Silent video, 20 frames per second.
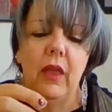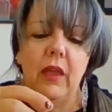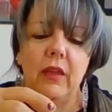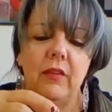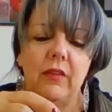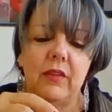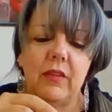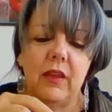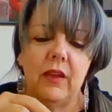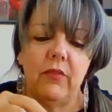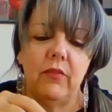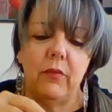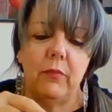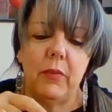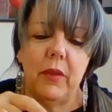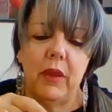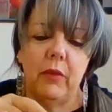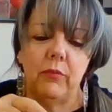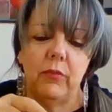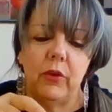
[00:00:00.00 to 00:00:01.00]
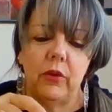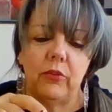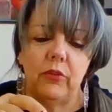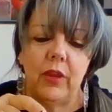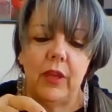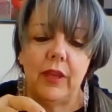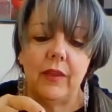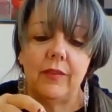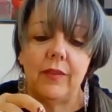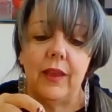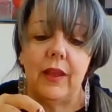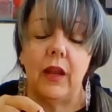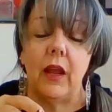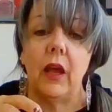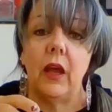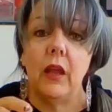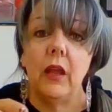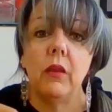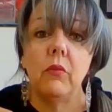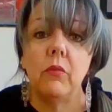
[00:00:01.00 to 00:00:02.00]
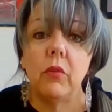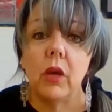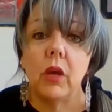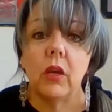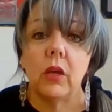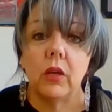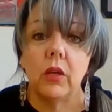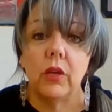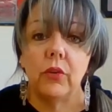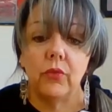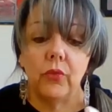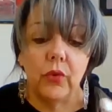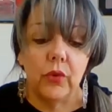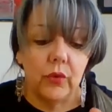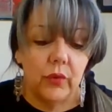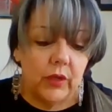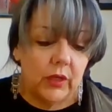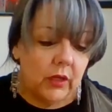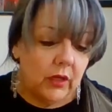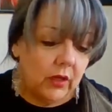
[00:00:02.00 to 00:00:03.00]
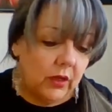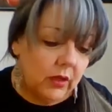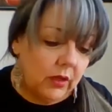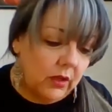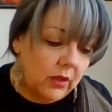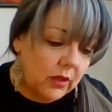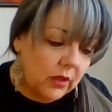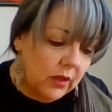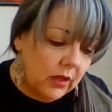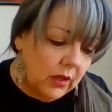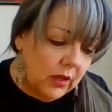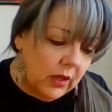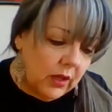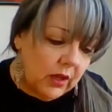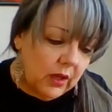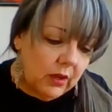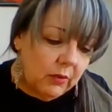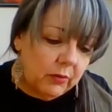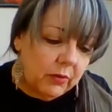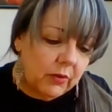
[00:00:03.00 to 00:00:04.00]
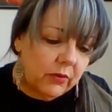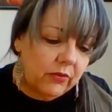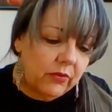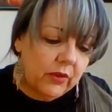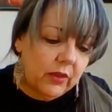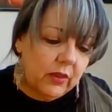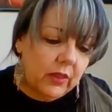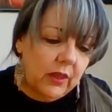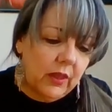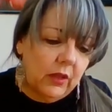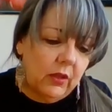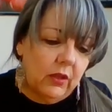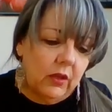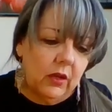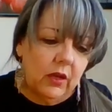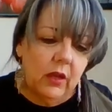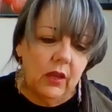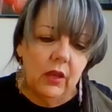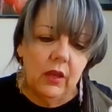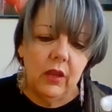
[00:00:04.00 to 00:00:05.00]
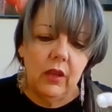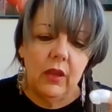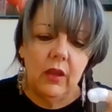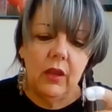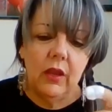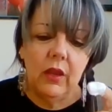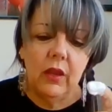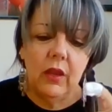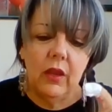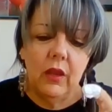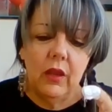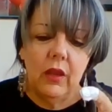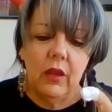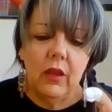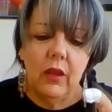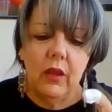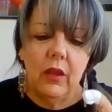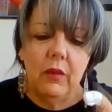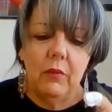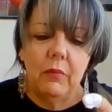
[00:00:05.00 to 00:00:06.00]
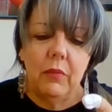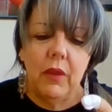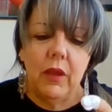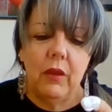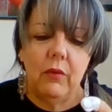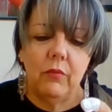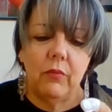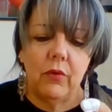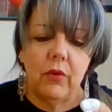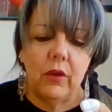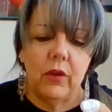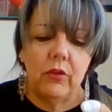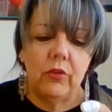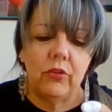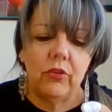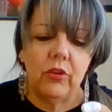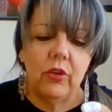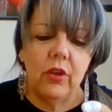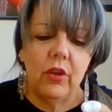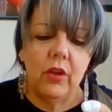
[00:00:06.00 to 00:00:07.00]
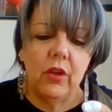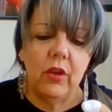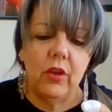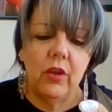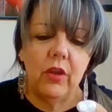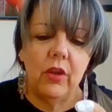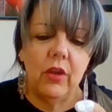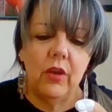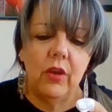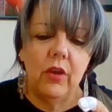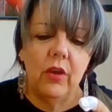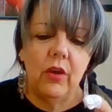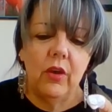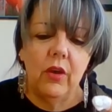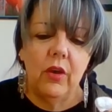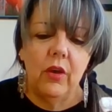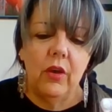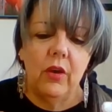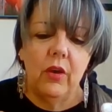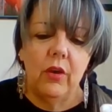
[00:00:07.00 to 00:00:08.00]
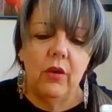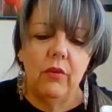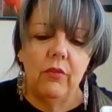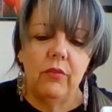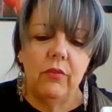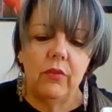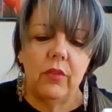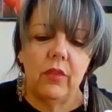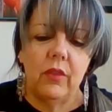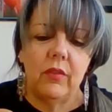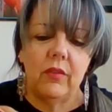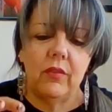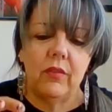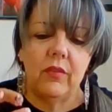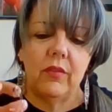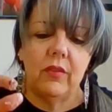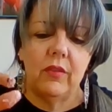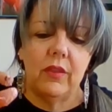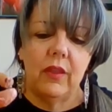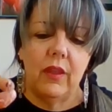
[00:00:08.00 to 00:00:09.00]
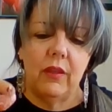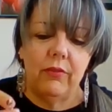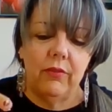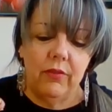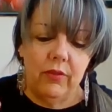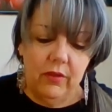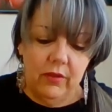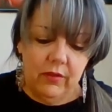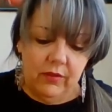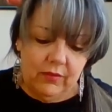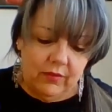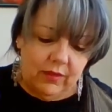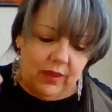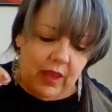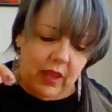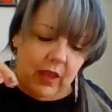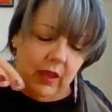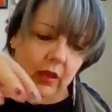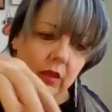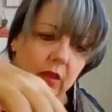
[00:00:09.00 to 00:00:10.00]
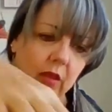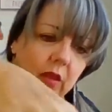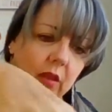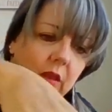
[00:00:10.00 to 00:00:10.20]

Instead of a paintbrush, like I said, I am not going to ruin a perfectly good paintbrush over this stuff. Stay.